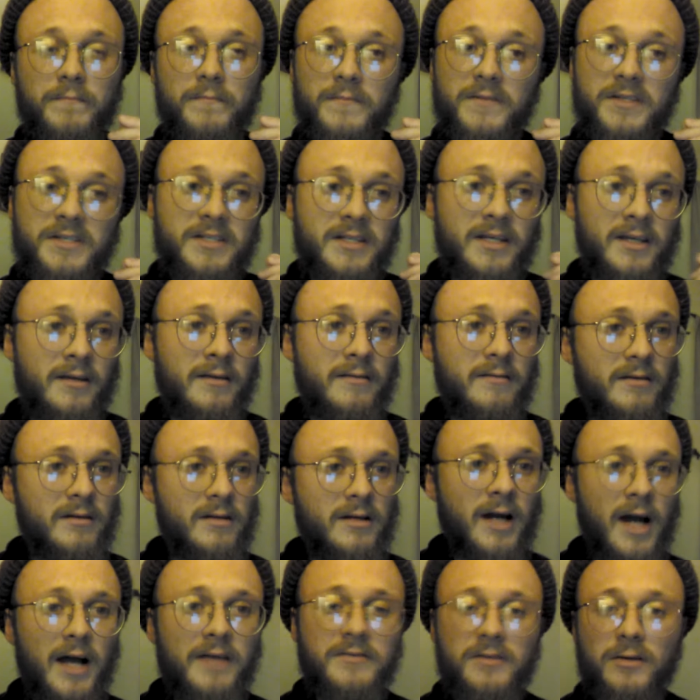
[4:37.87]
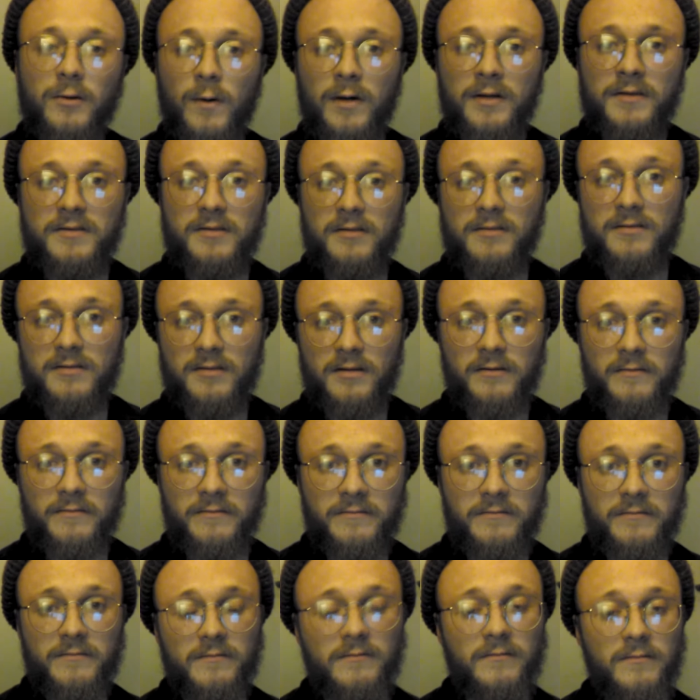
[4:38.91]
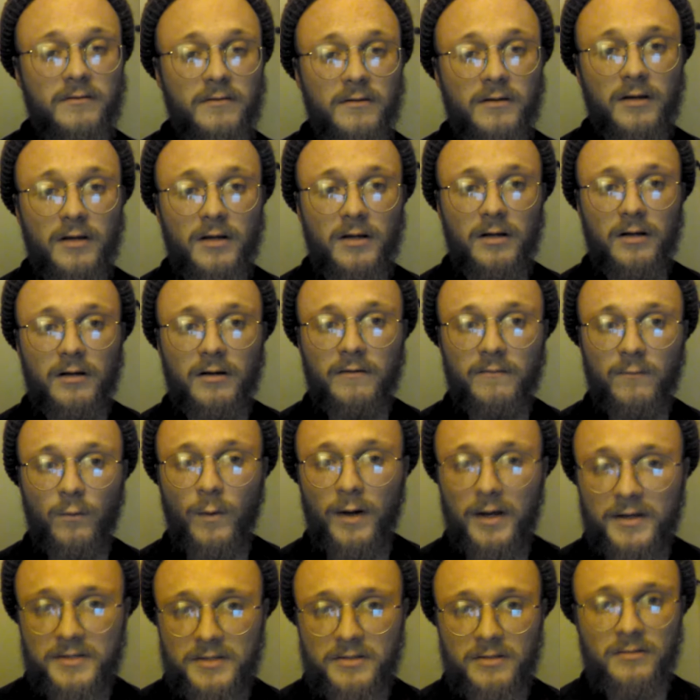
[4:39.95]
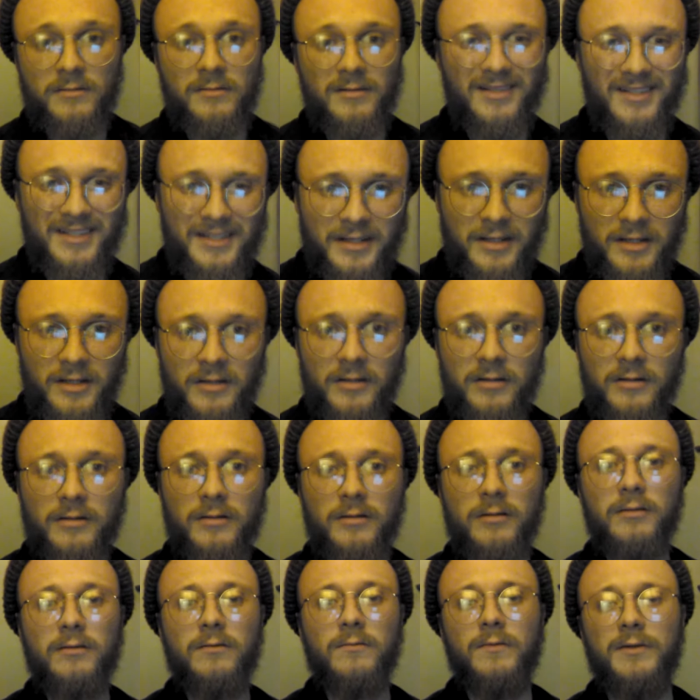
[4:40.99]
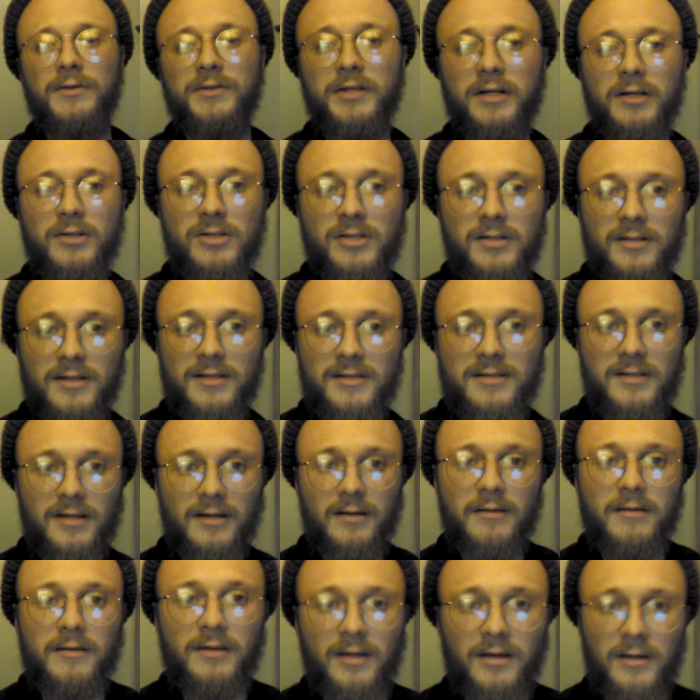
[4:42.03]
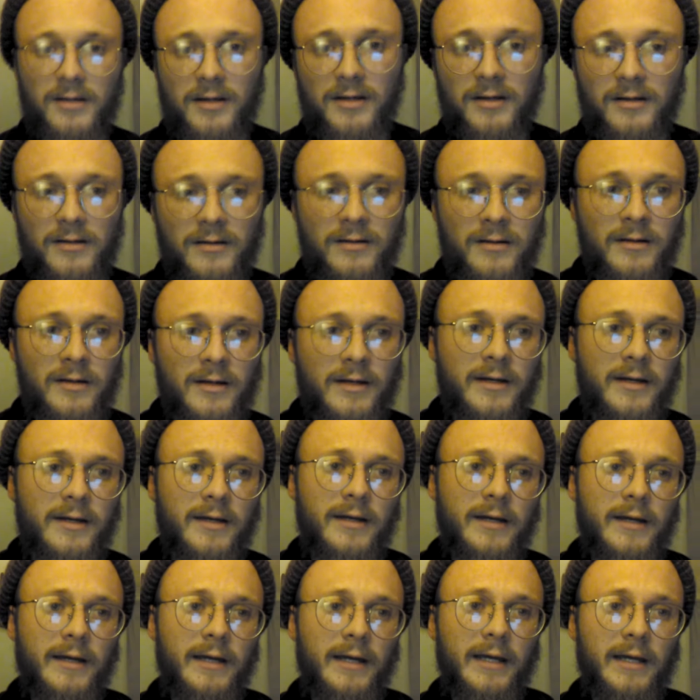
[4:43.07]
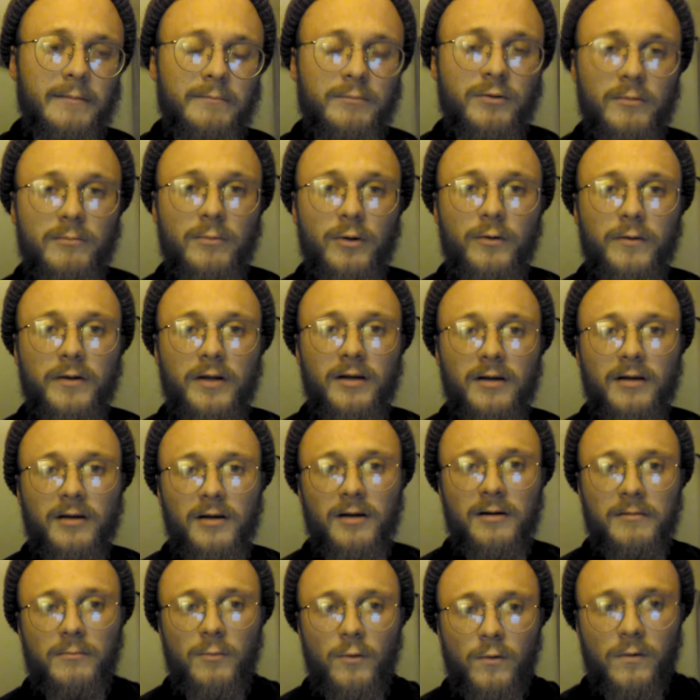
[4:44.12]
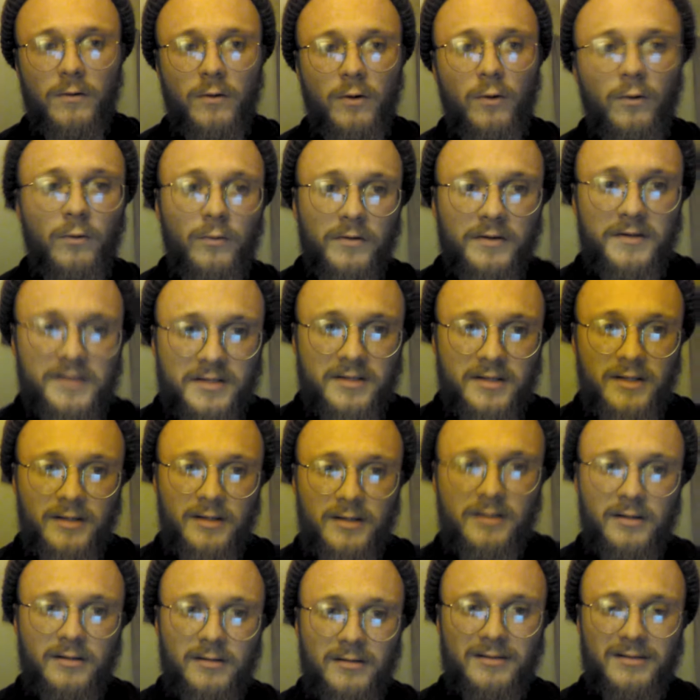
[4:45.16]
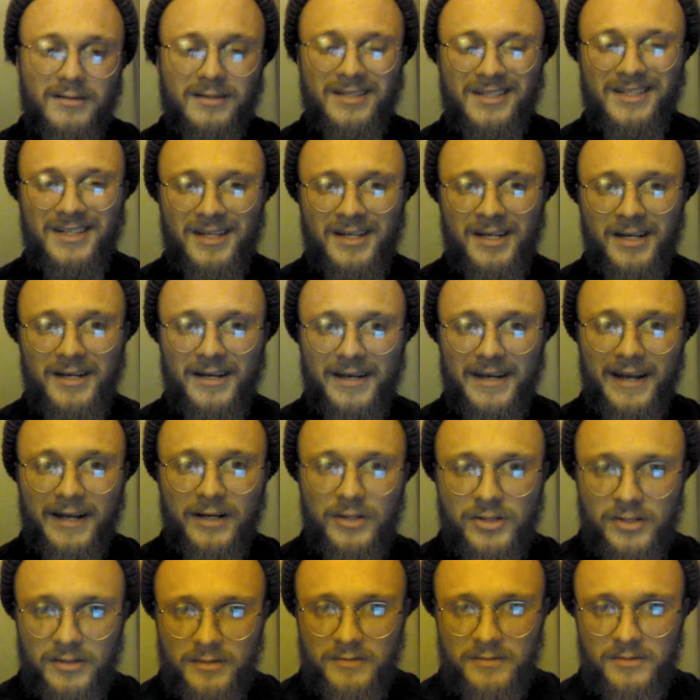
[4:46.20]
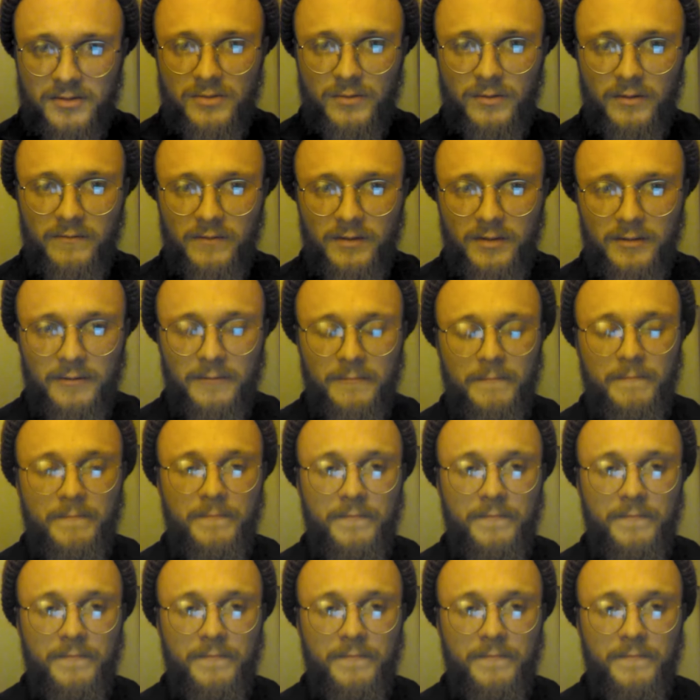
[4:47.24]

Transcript: Seeing the consequences of Western linear reductionistic thinking and promoting a more holistic, connections-driven